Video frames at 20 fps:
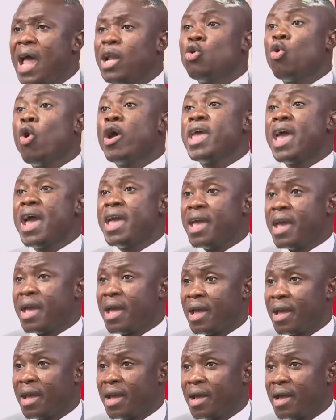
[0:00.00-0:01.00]
And no, yeah, yeah.
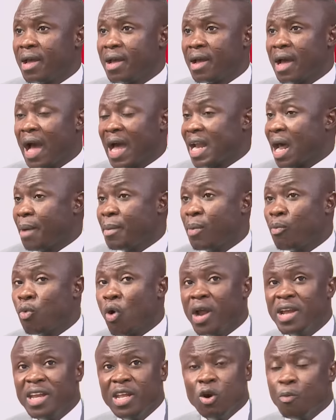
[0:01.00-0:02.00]
And I'm a
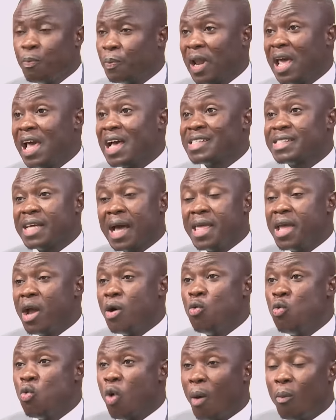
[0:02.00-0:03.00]
boy. New players are
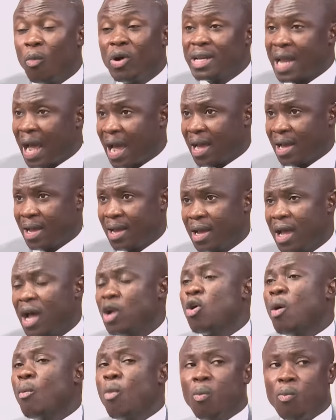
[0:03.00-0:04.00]
young, one mother. And
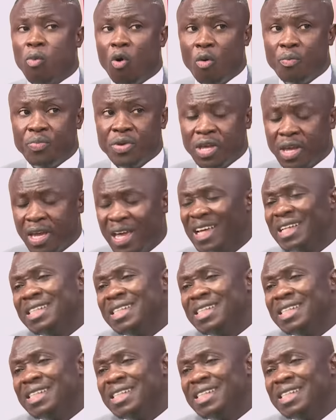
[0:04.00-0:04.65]
no more bobby.